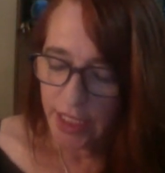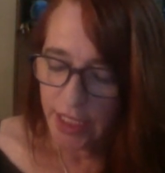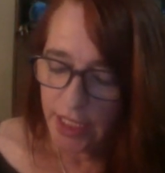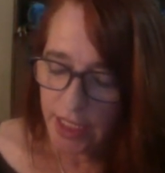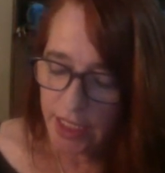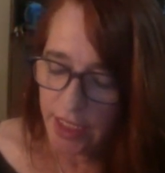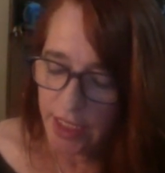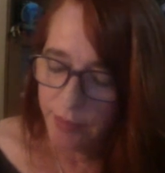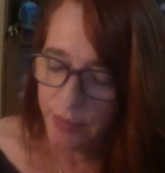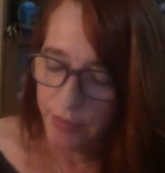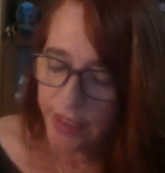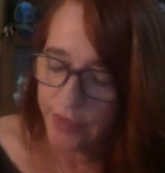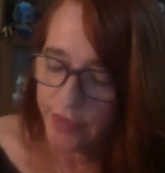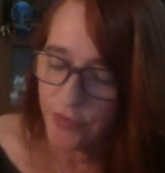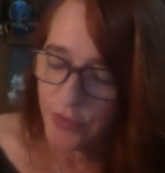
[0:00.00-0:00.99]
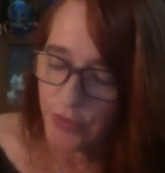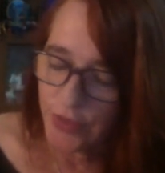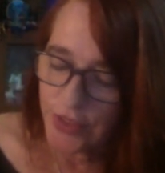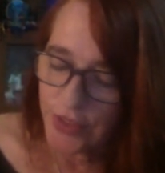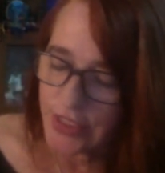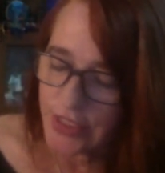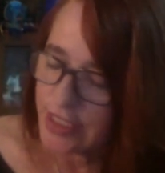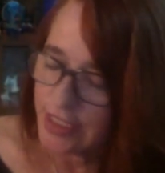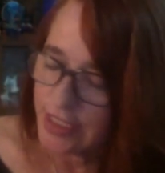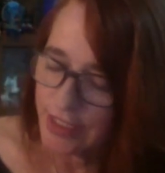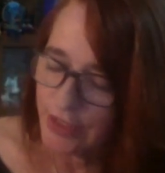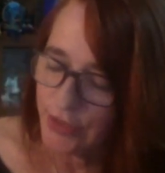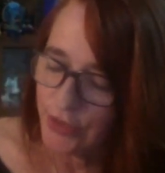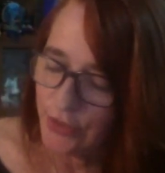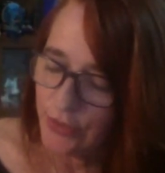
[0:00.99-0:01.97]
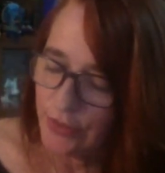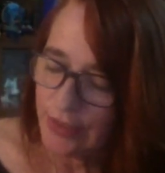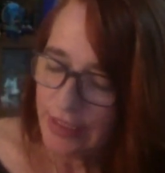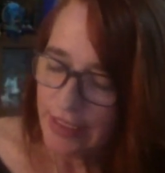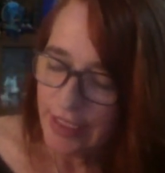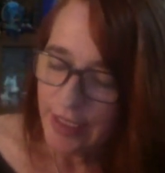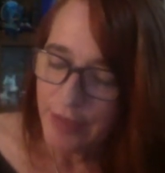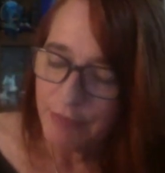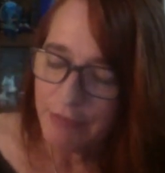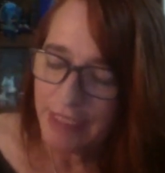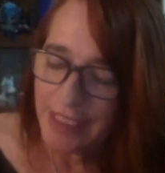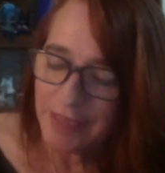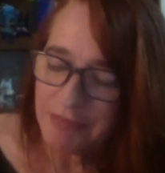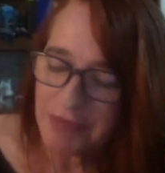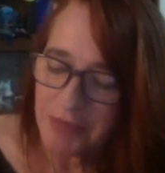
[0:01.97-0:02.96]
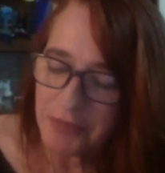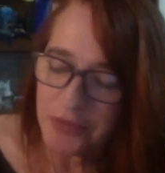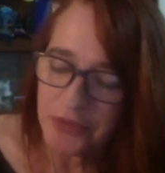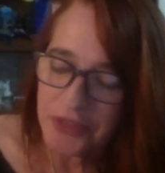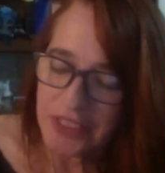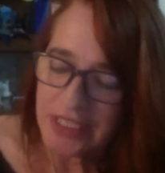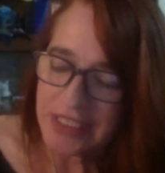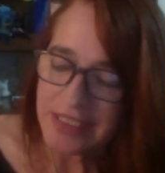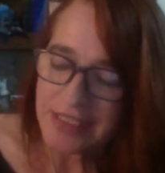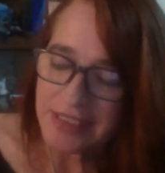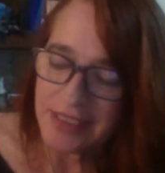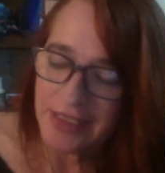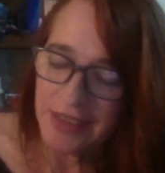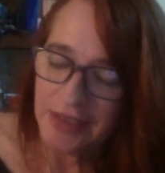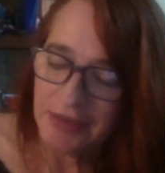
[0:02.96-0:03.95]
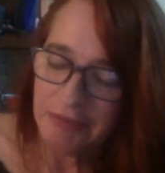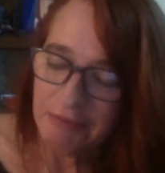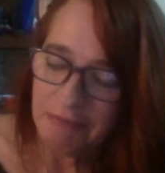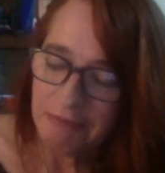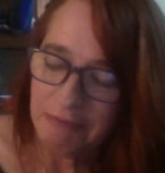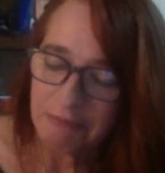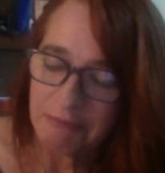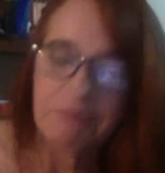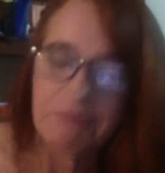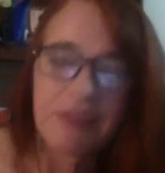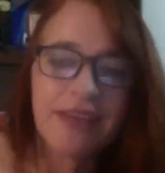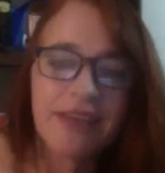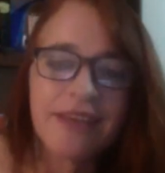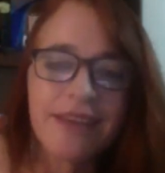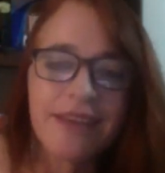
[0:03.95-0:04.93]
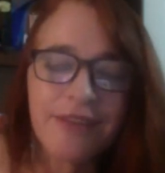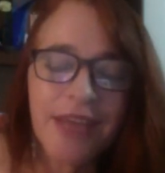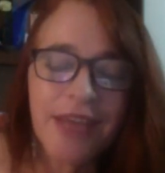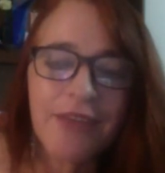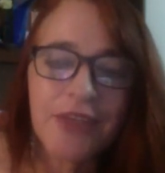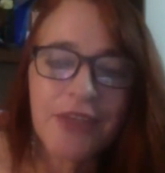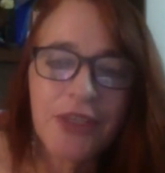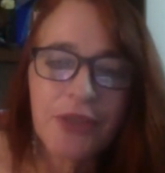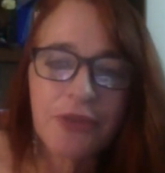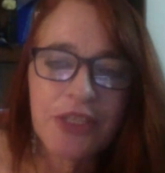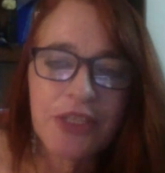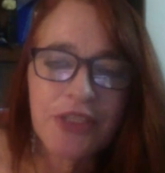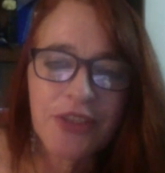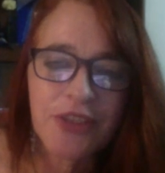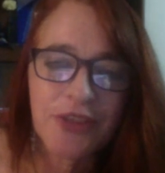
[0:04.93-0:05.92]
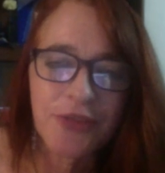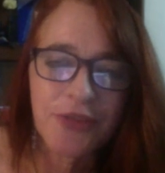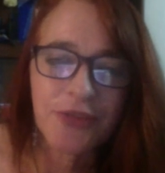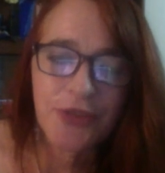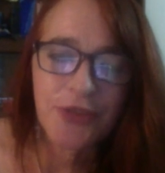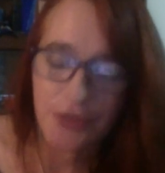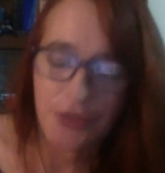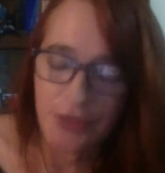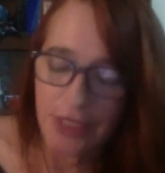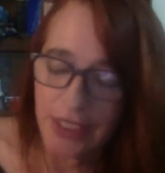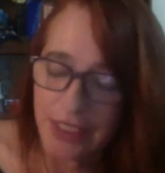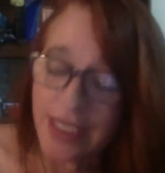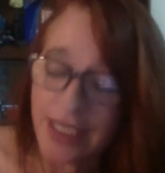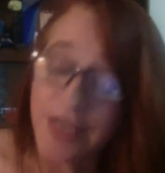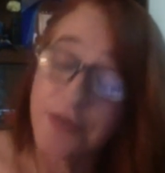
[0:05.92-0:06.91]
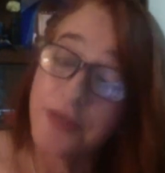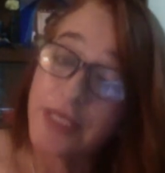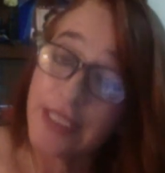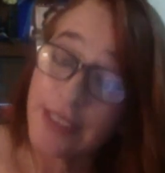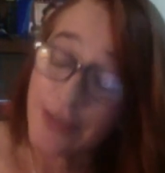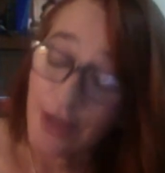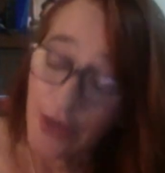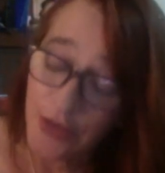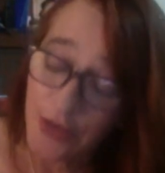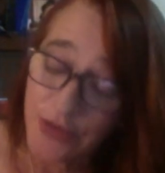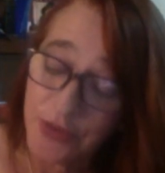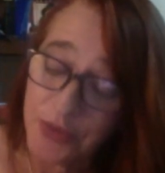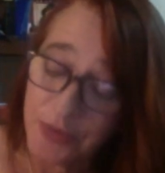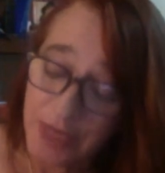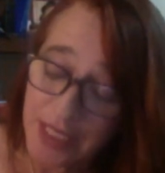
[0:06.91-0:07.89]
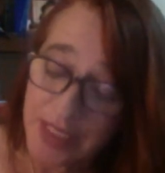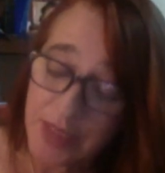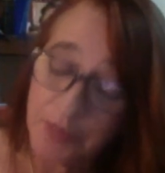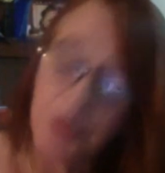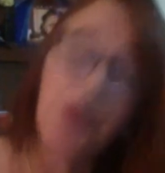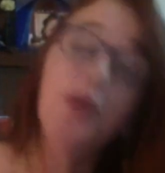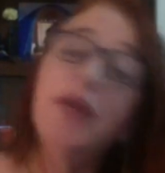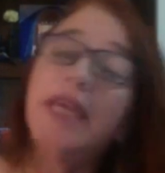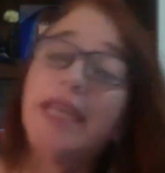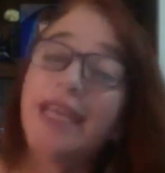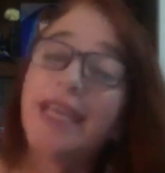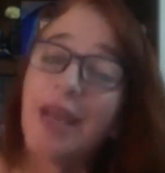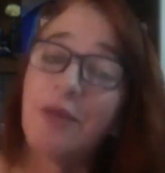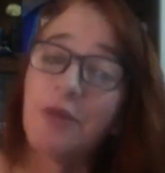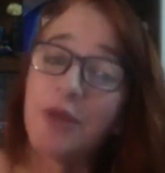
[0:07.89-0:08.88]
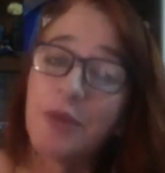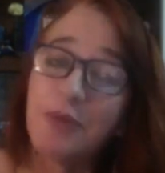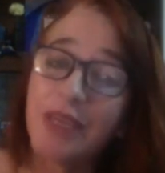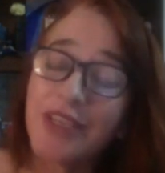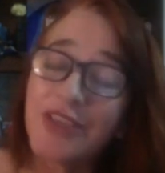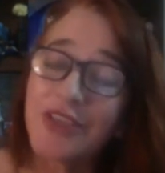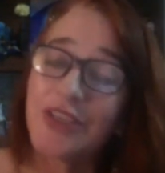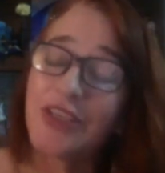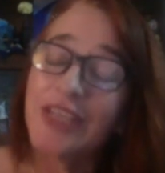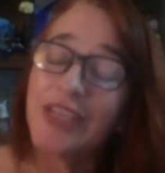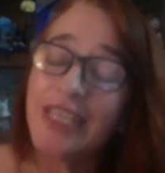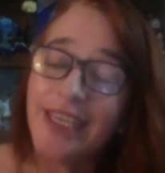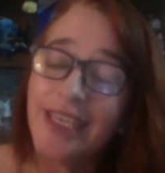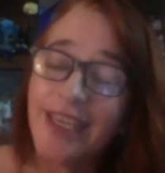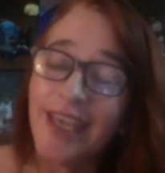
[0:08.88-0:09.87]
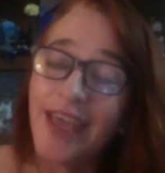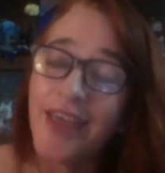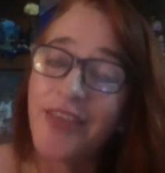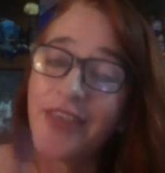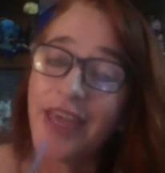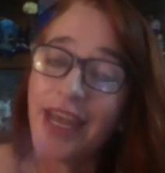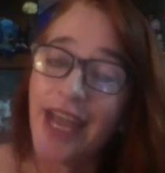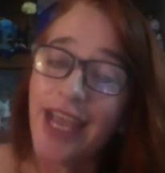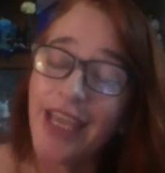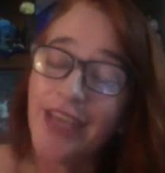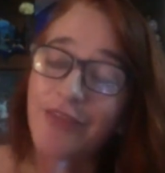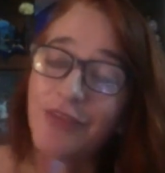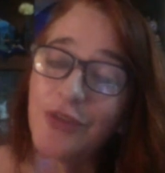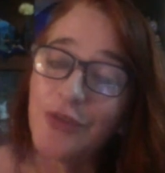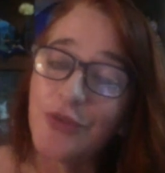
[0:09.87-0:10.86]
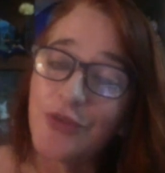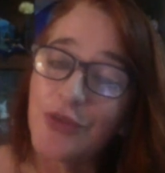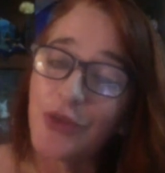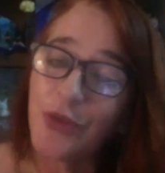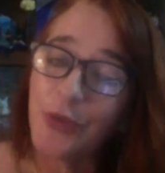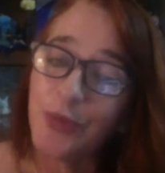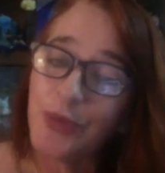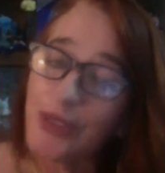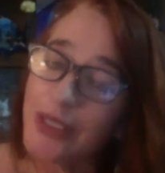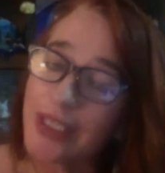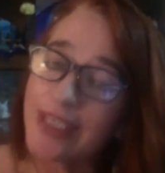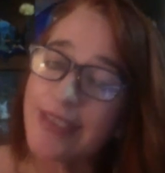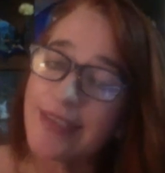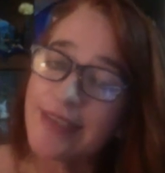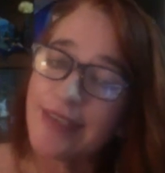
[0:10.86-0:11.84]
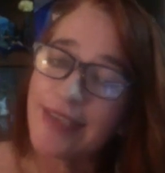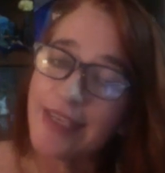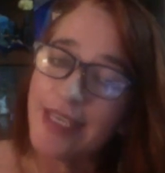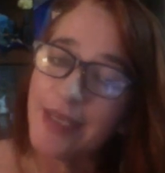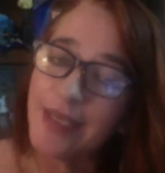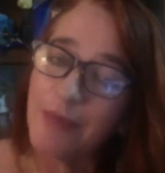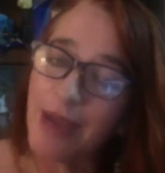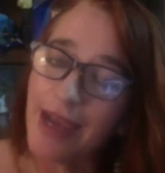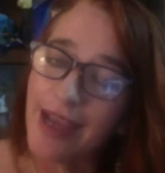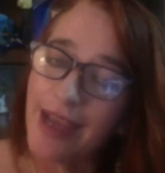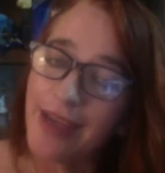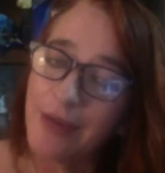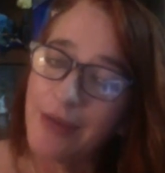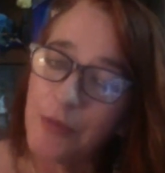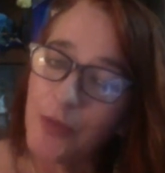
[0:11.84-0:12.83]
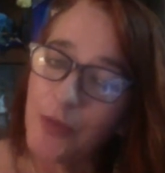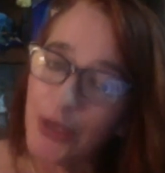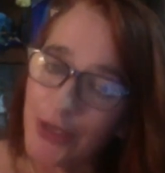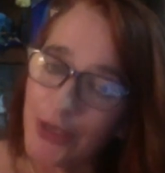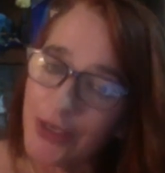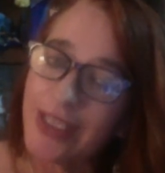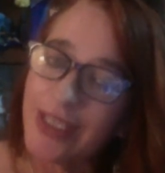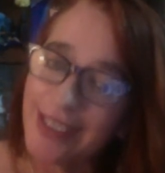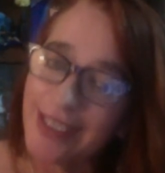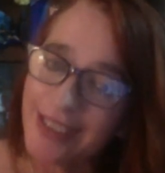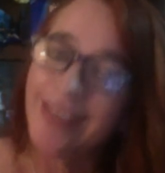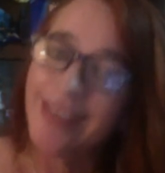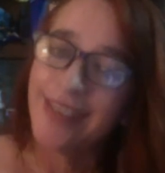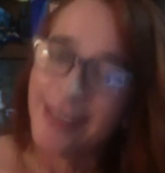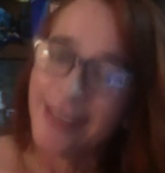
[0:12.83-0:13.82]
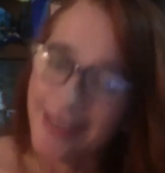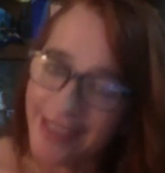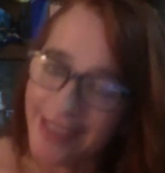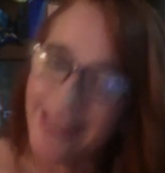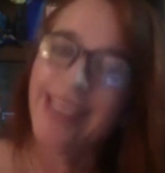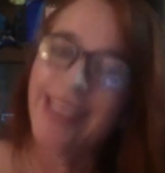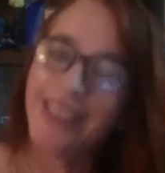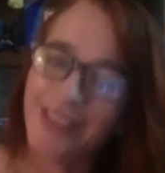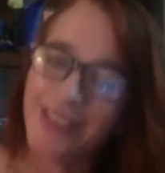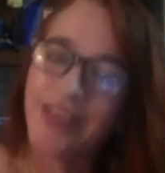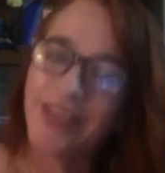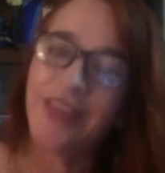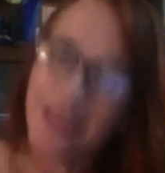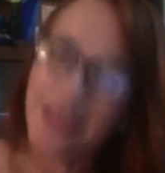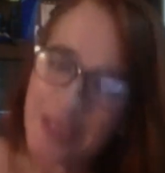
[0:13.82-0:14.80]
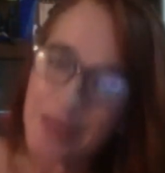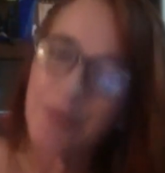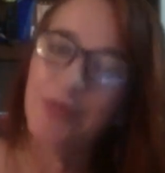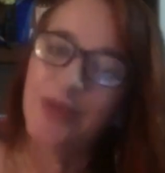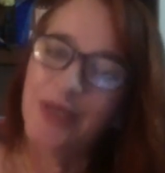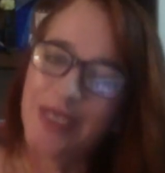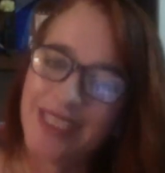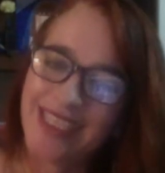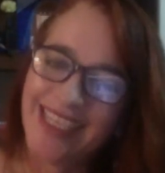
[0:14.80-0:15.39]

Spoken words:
And of course, you know, many memories of having known each other for so long. Katarina is also an amazing poet, and I want to mention that I have used her books in my work that led to this book.